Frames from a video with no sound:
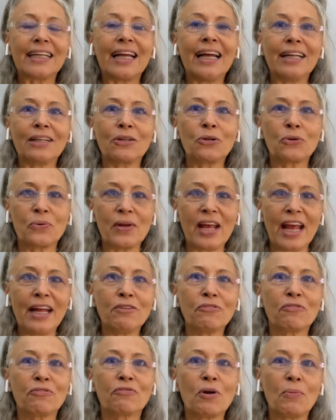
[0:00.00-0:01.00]
and
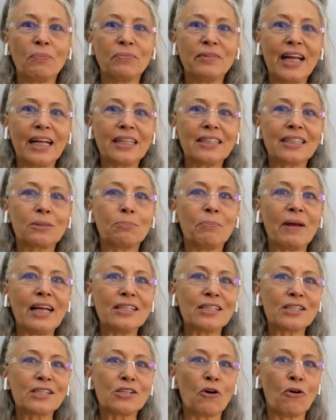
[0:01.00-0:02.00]
create from that space